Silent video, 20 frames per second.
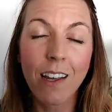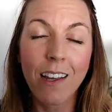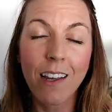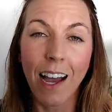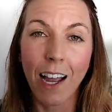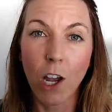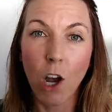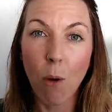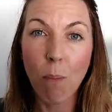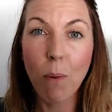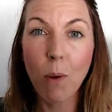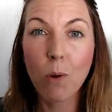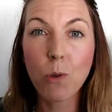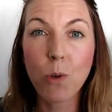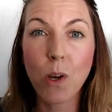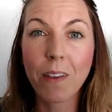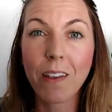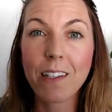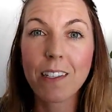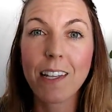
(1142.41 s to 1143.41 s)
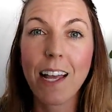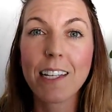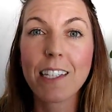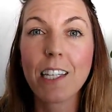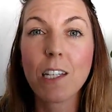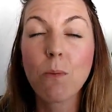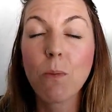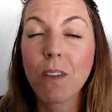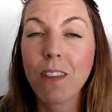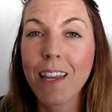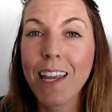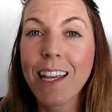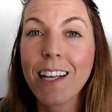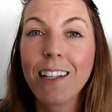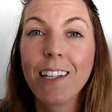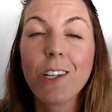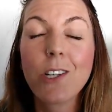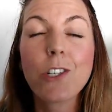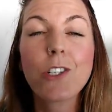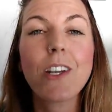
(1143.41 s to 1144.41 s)
I hope you enjoyed this lesson with
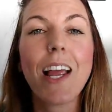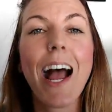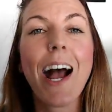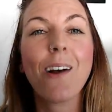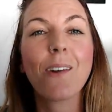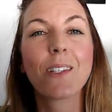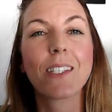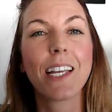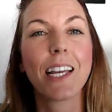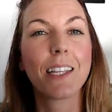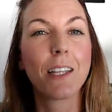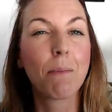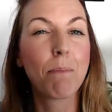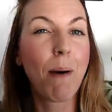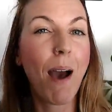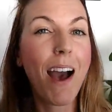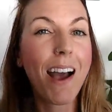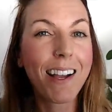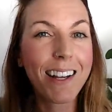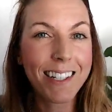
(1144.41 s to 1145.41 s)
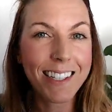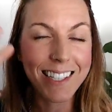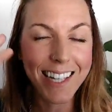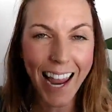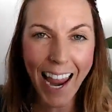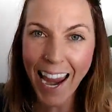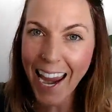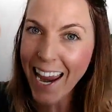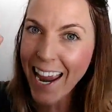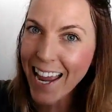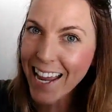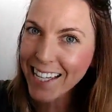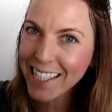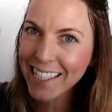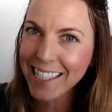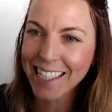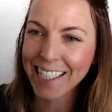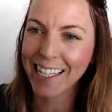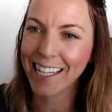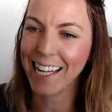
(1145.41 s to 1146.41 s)
English Outside the Box, and
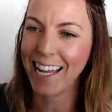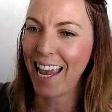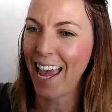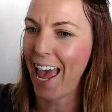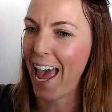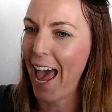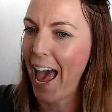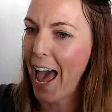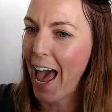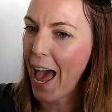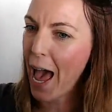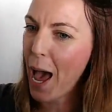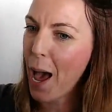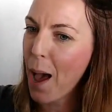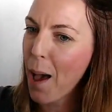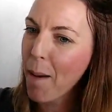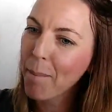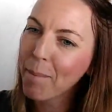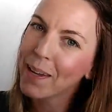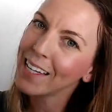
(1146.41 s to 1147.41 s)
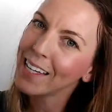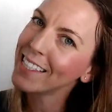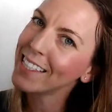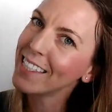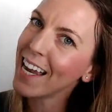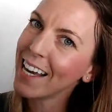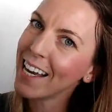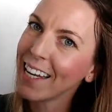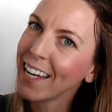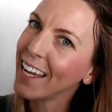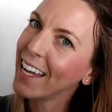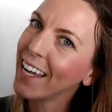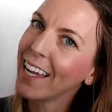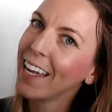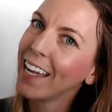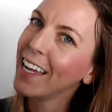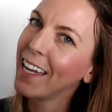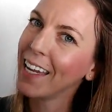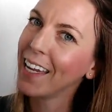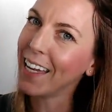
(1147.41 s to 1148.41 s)
happy
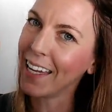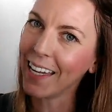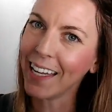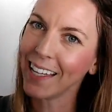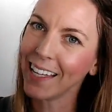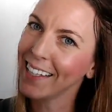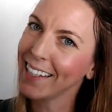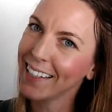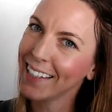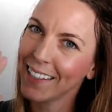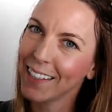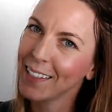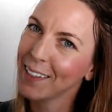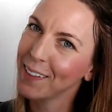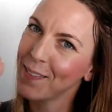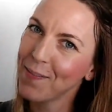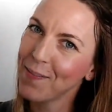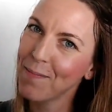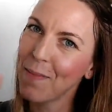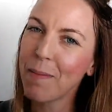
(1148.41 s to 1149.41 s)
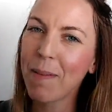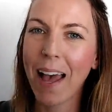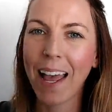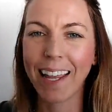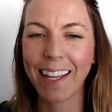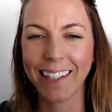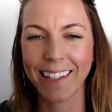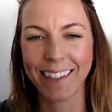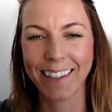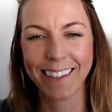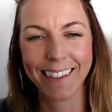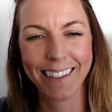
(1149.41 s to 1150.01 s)
studying. Bye-bye.